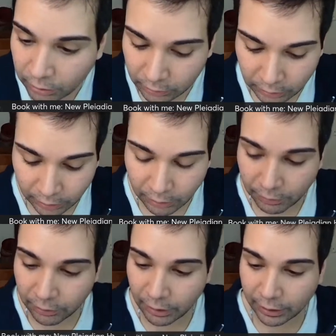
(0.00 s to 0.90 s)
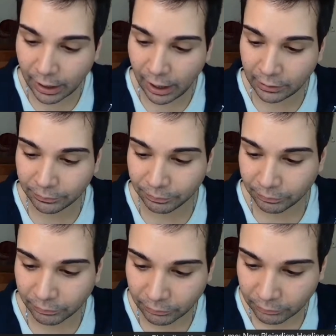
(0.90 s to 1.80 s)
I won't do it like that.
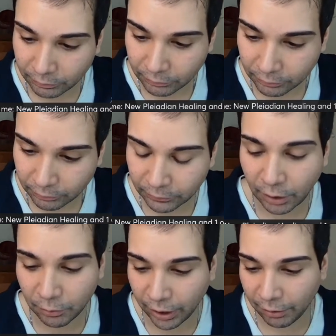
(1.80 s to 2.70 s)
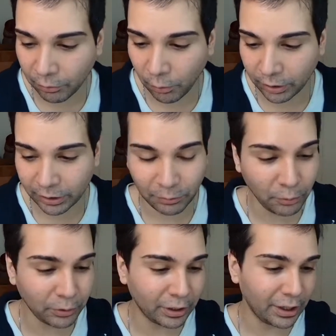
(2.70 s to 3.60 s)
Okay, of course. We'll
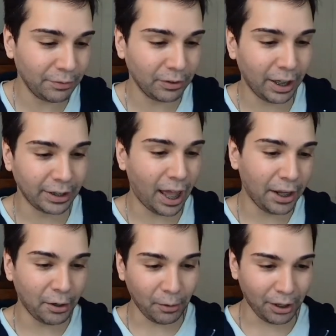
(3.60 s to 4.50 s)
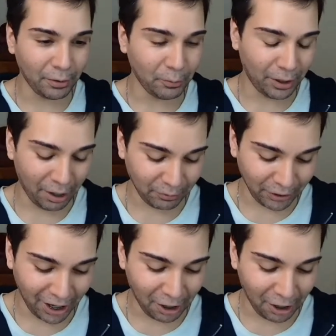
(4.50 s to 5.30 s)
just leave it like that. Whatever.